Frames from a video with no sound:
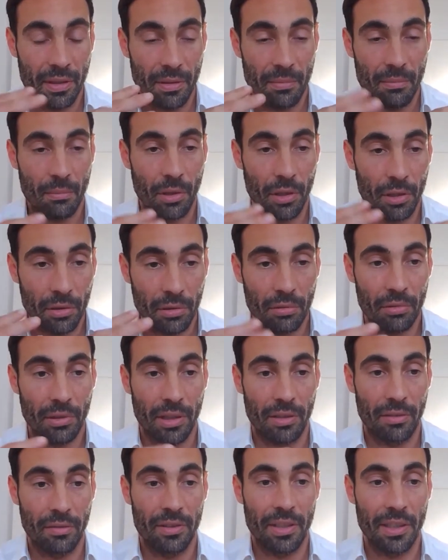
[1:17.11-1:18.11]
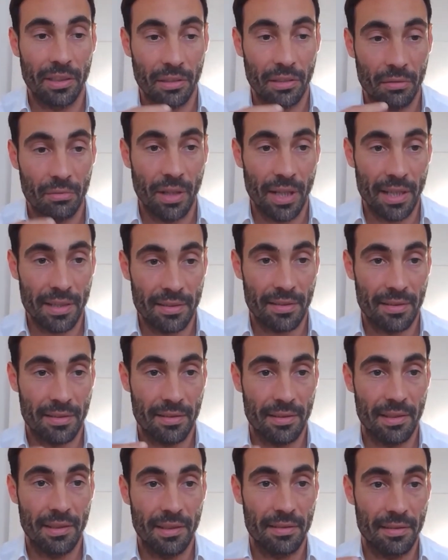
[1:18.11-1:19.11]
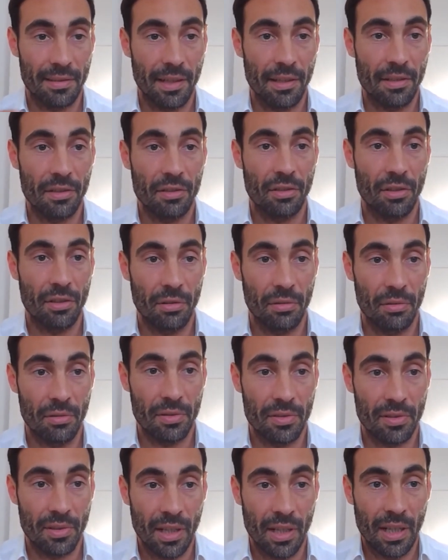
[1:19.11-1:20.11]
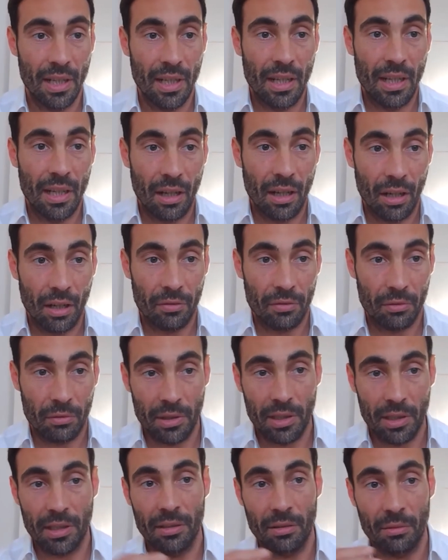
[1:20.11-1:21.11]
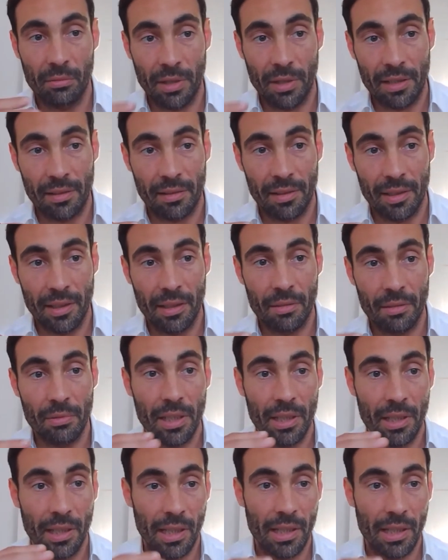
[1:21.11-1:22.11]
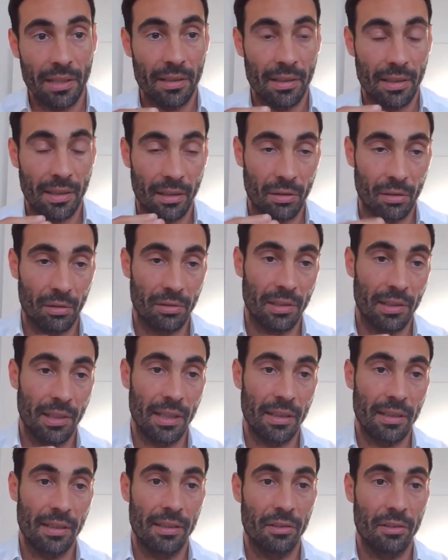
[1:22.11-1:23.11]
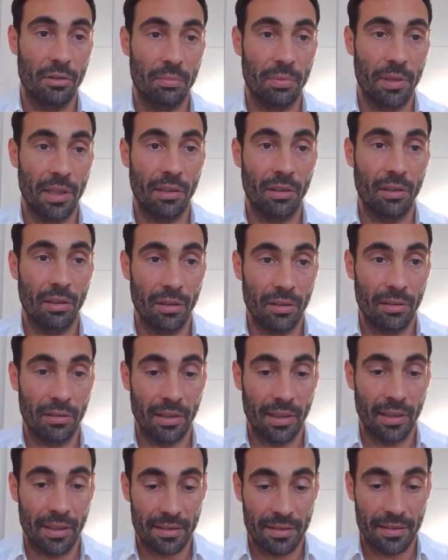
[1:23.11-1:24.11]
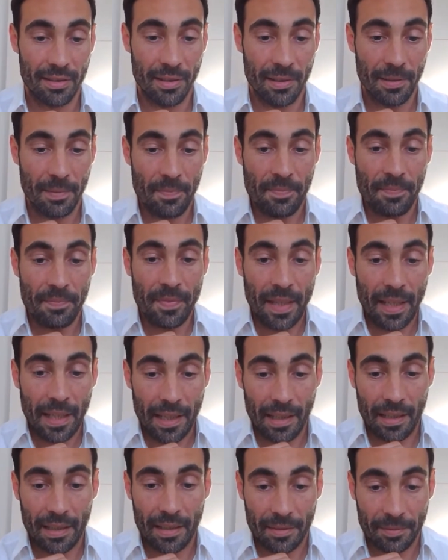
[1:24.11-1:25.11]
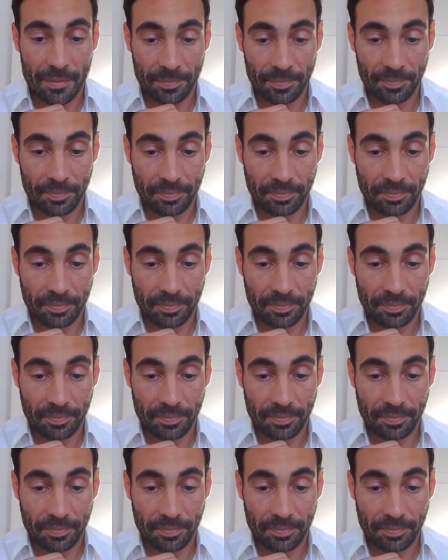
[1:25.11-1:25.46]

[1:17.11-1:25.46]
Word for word: monograph that addresses these issues of critical race theory in a continental European context in,